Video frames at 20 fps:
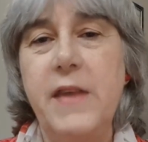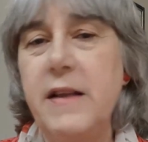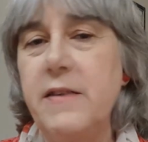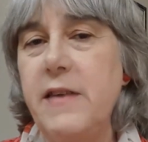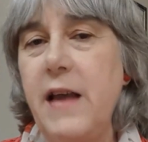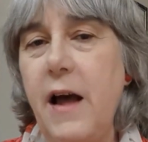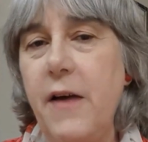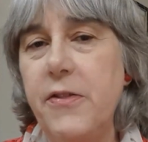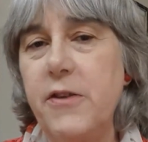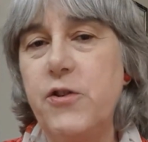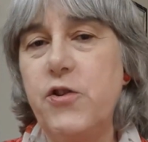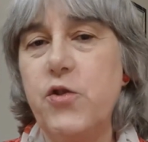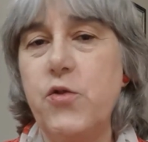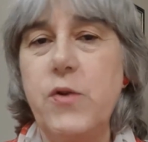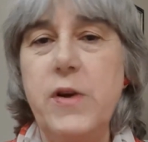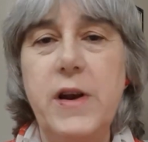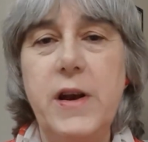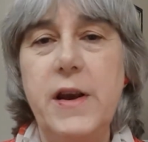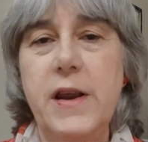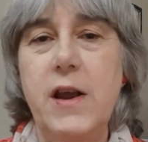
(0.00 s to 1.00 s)
That's how the
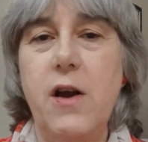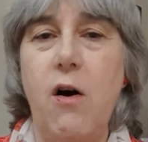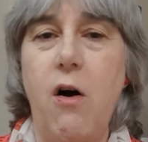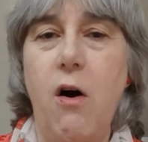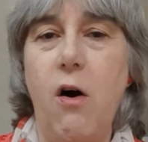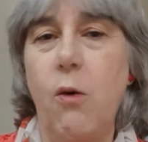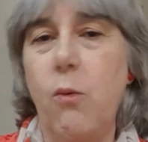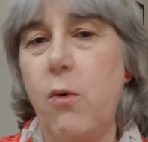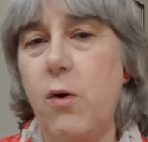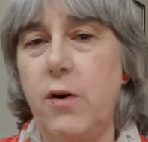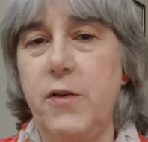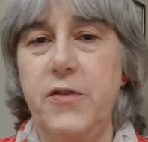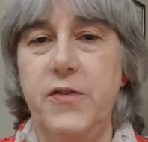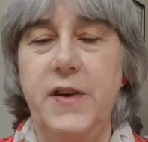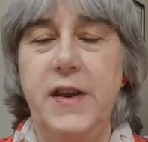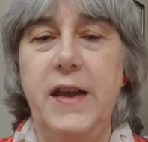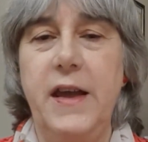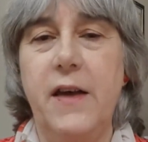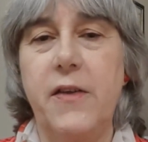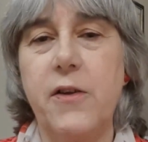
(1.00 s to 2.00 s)
Trinity all works
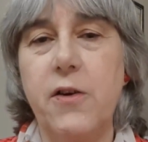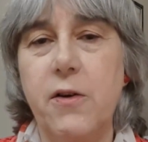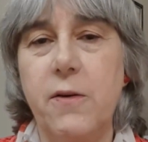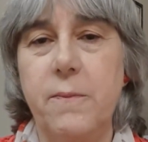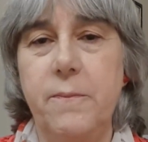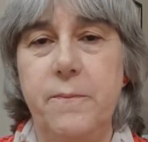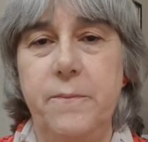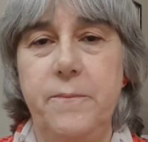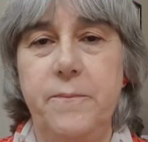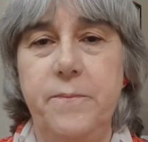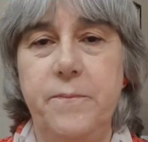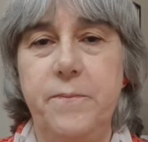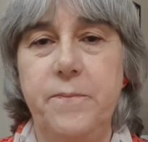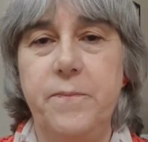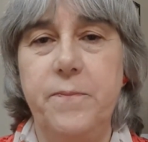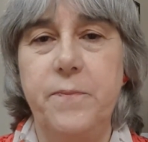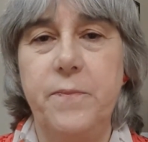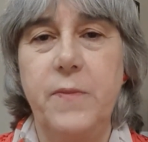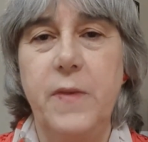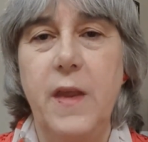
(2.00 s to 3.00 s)
together.
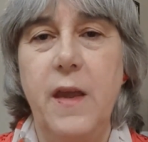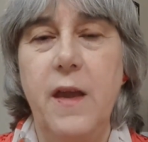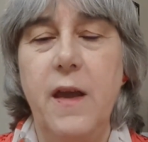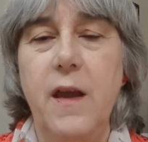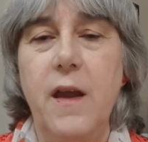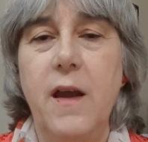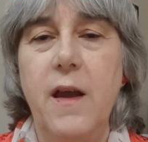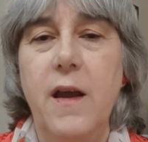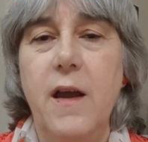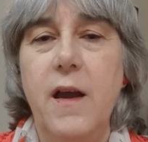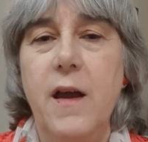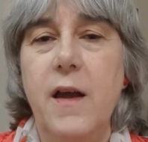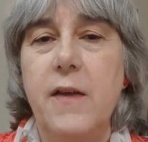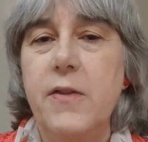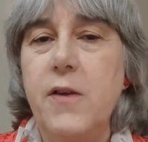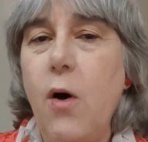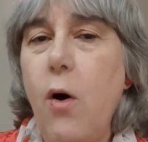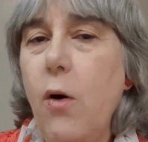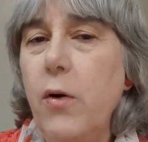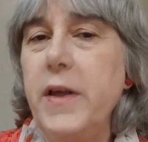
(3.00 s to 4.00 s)

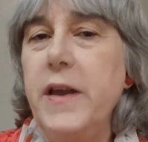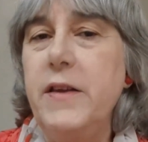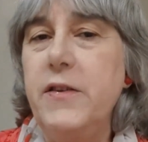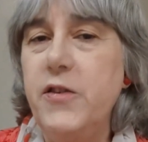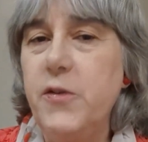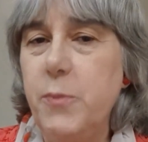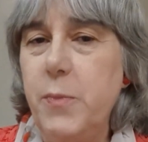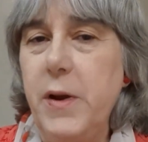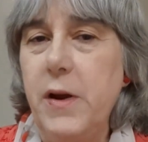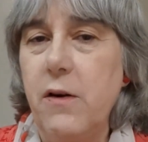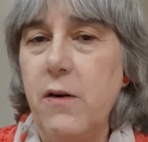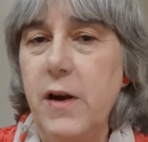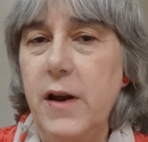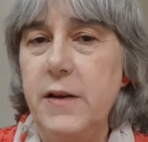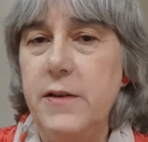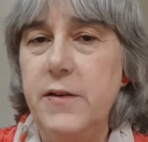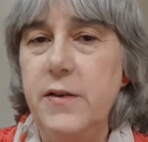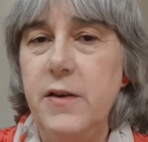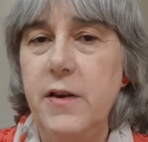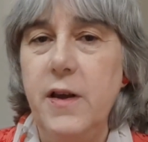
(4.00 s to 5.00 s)
The Holy
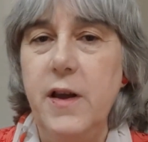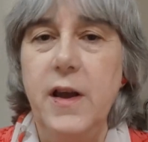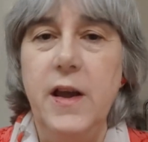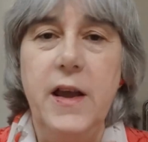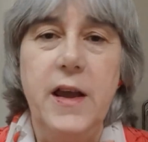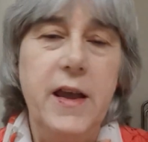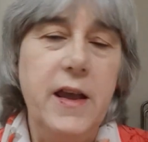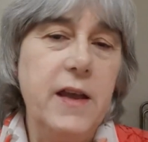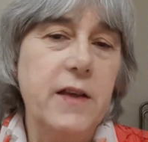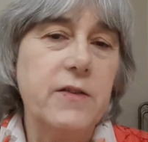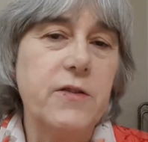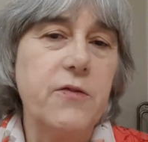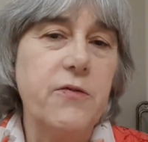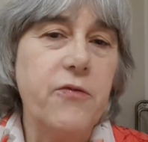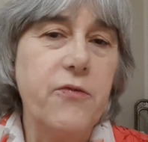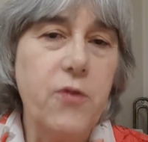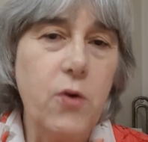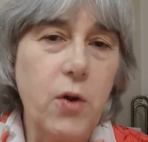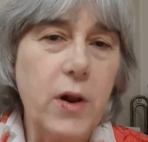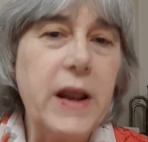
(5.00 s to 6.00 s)
Spirit is
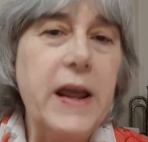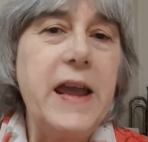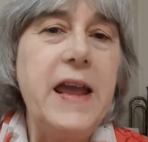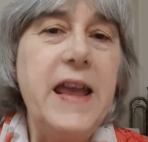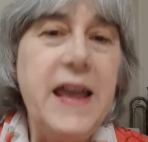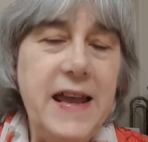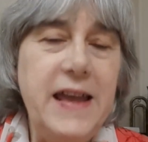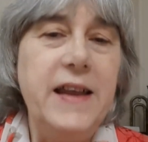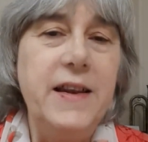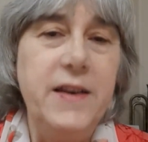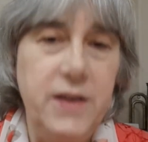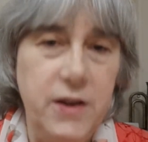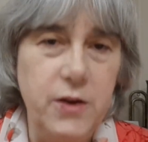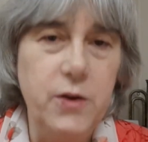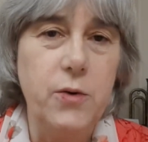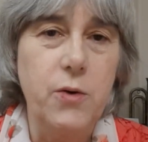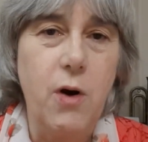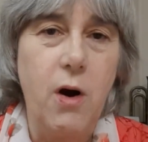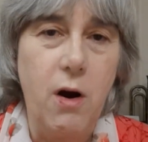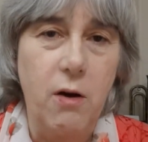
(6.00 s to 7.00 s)
fully in
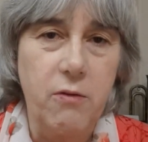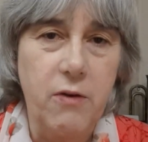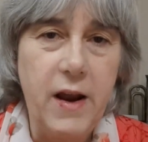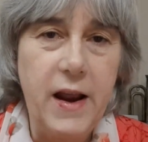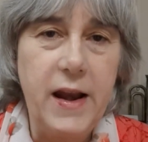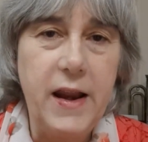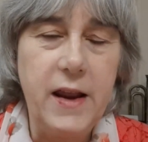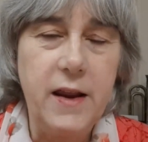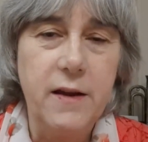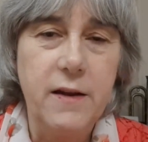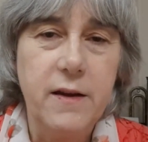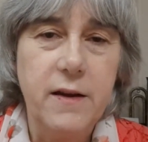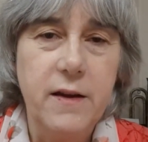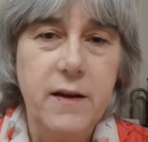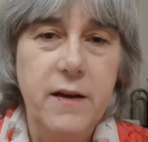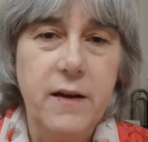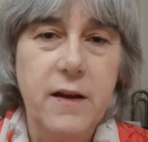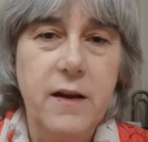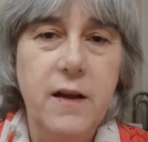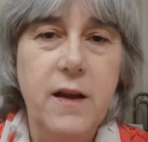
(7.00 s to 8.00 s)
you already.
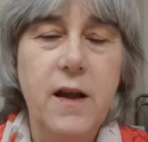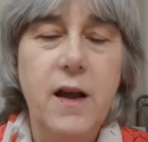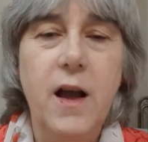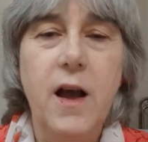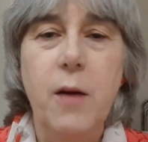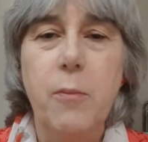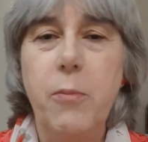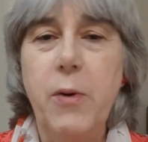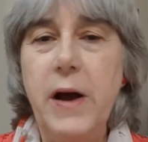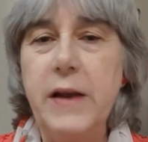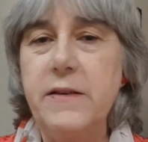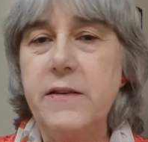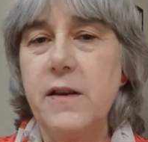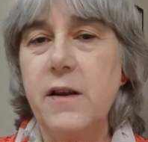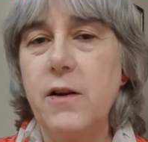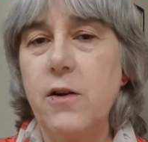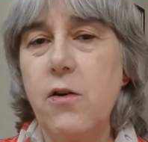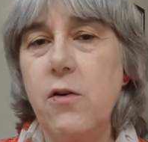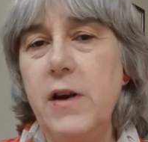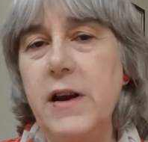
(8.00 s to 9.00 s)

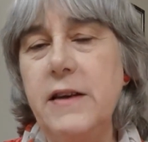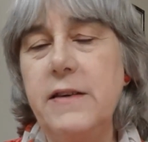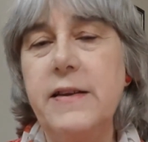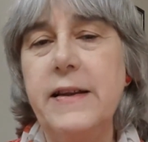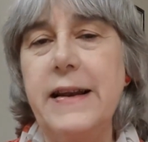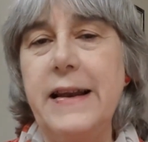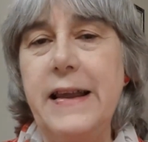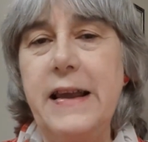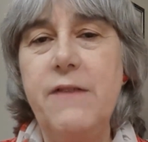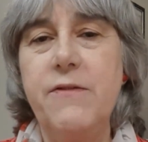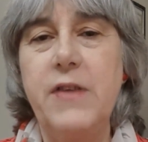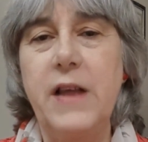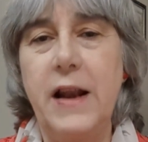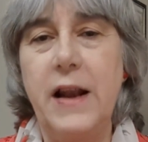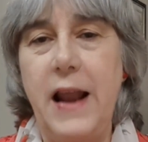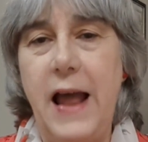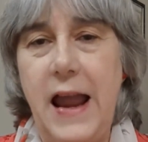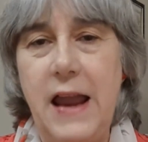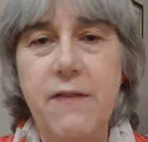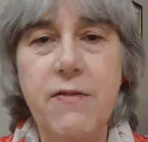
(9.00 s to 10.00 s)
But learning to live the
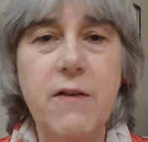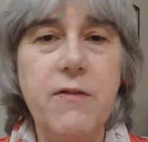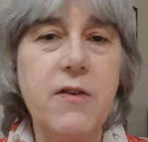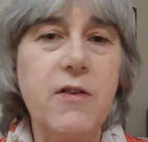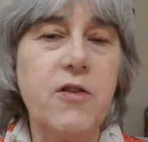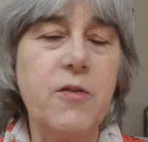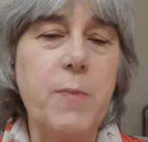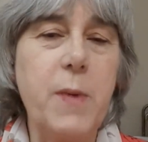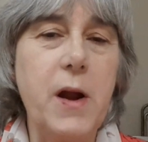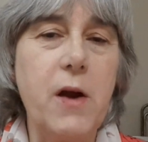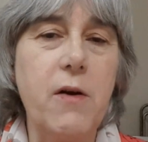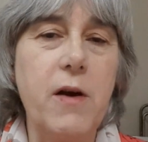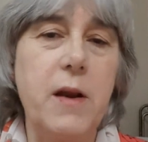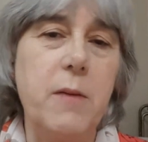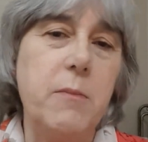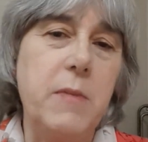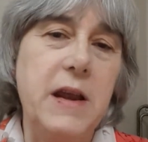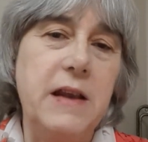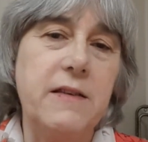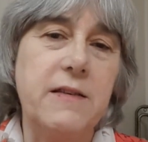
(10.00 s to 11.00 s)
life of the
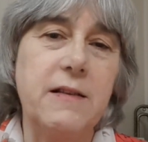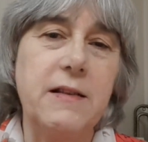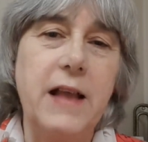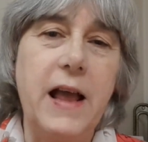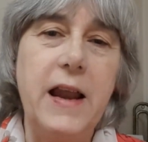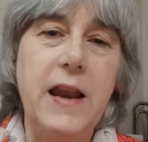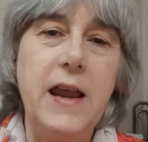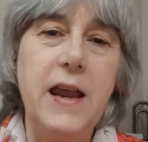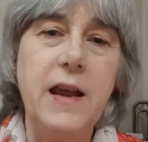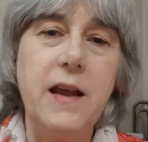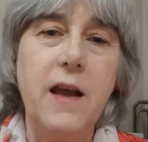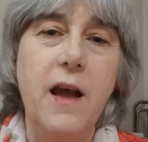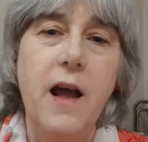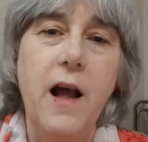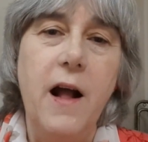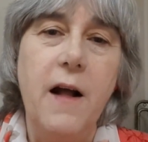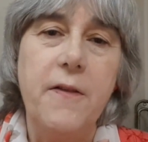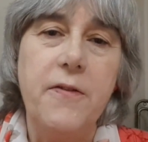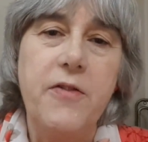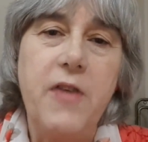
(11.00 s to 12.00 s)
Spirit means letting
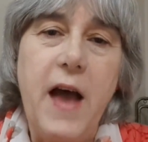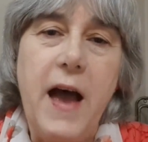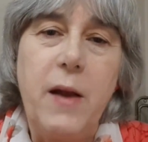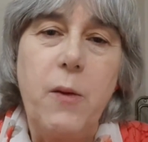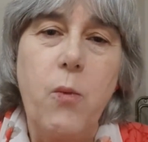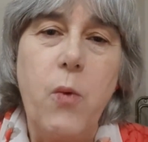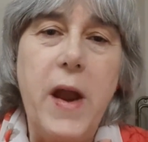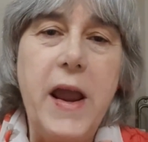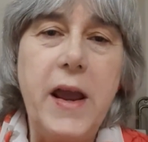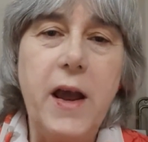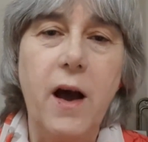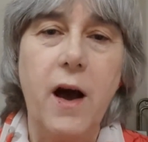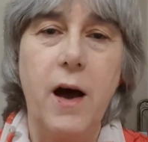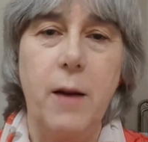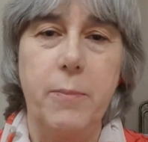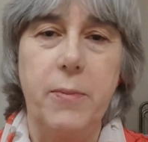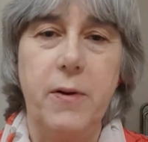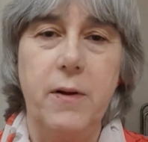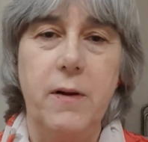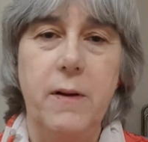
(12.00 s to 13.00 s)
that wake
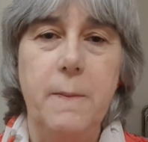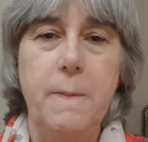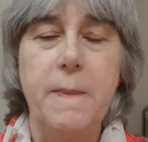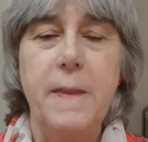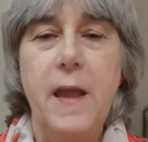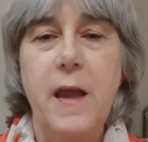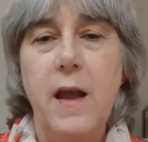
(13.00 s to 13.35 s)
up.